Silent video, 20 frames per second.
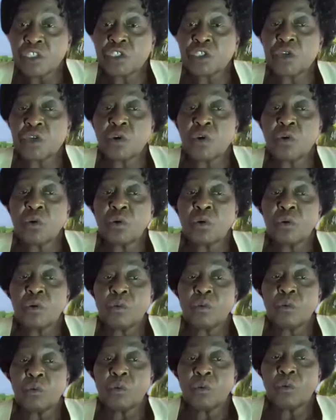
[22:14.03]
So
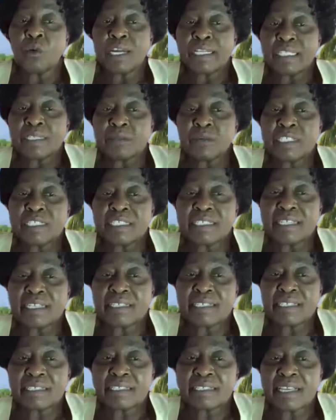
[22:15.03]
what was
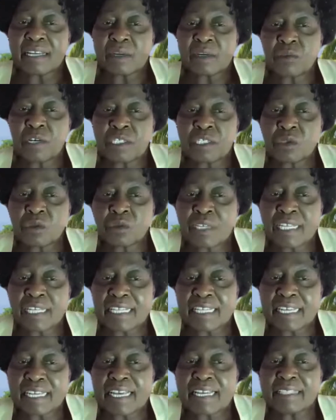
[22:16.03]
necessary was to
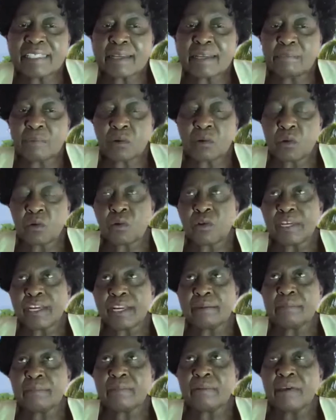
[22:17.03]
create a
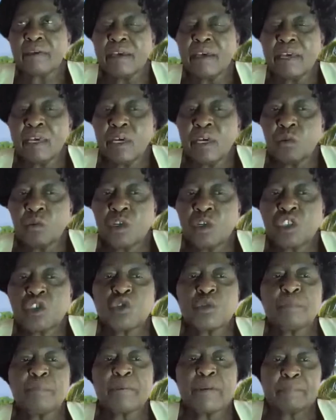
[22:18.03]
program
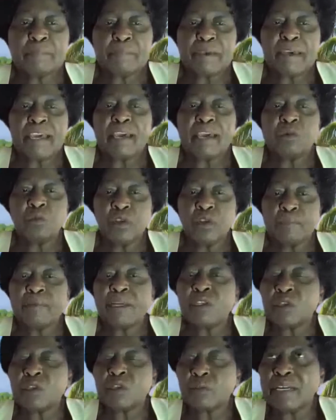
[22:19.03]
which would prepare
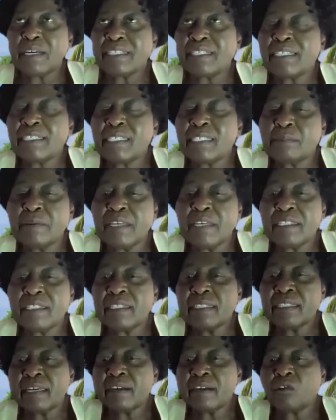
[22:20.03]
women to participate
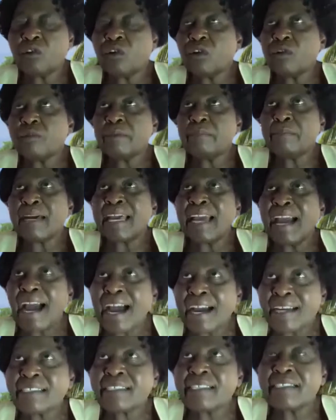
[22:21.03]
in the economy by
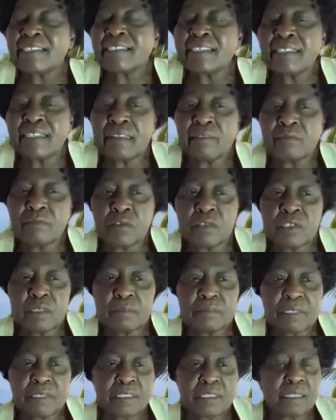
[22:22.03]
accessing that
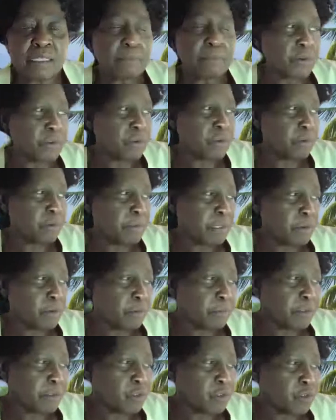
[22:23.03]
40% procurement
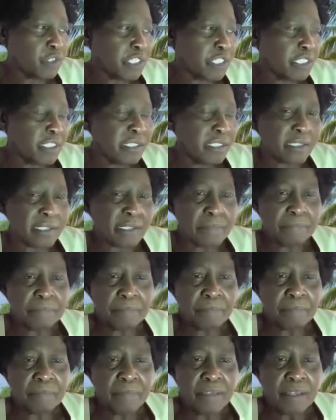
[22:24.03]
opportunities.